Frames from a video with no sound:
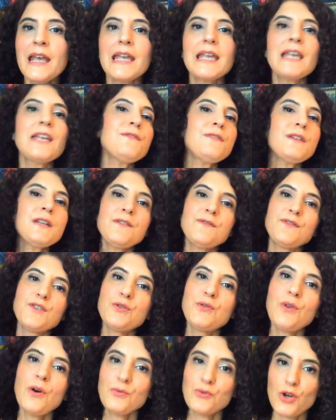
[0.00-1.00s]
Even if
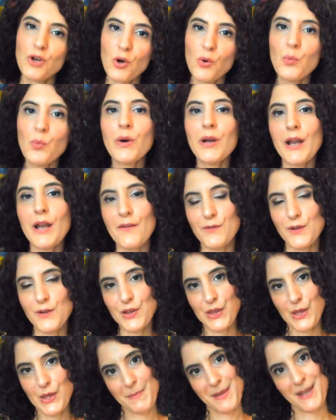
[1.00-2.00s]
you don't know what
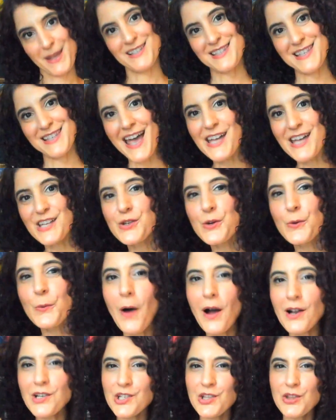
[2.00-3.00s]
everything means as you're
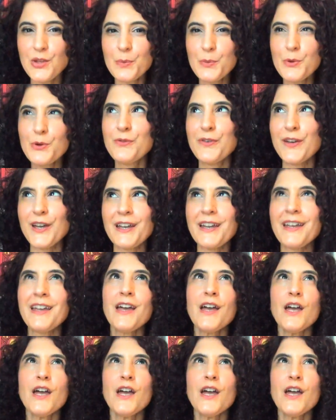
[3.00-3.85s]
watching the movie,